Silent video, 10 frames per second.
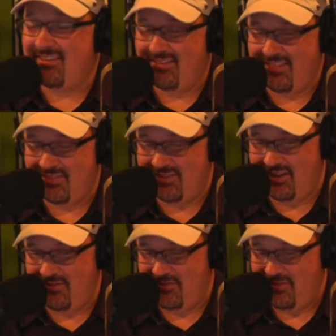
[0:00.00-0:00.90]
Yeah, all that mm-hmm.
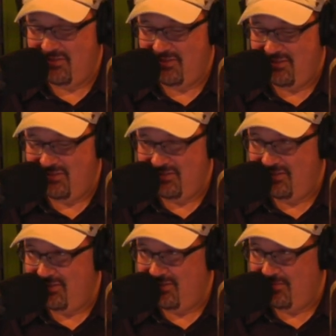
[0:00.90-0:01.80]
stuff. Mm-hmm
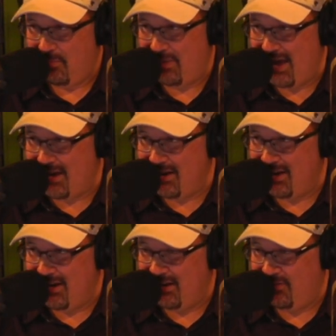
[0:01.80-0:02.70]
my pocket
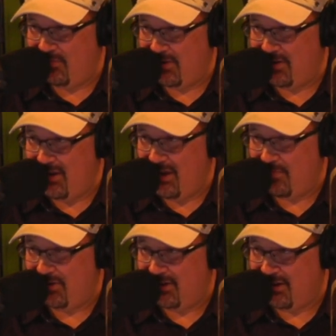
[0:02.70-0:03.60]
knife. And, oh yeah,
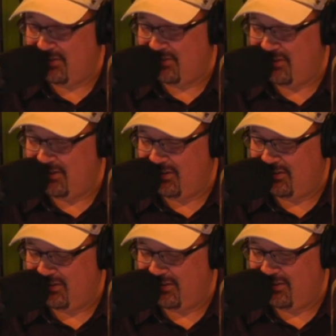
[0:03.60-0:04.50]
and my yeah. digging stick
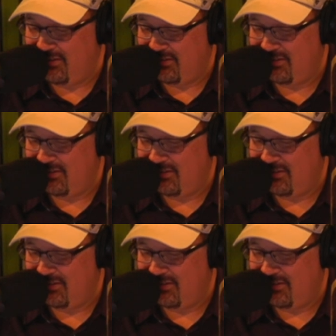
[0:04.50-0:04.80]
and all that.